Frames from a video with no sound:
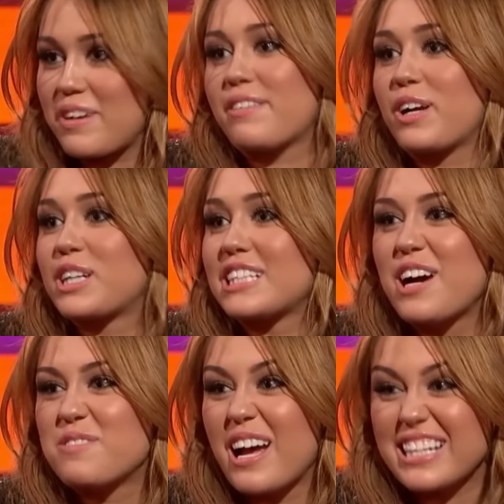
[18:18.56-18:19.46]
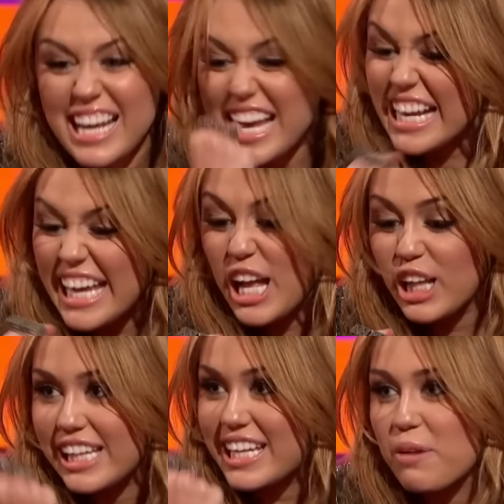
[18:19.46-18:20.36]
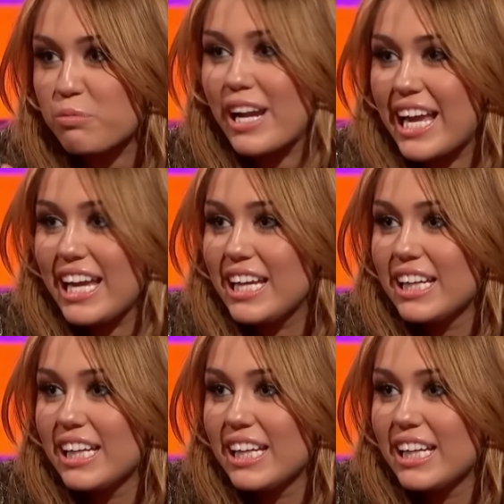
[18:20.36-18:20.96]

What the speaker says: fever, because I was about to kill. He kept ringing.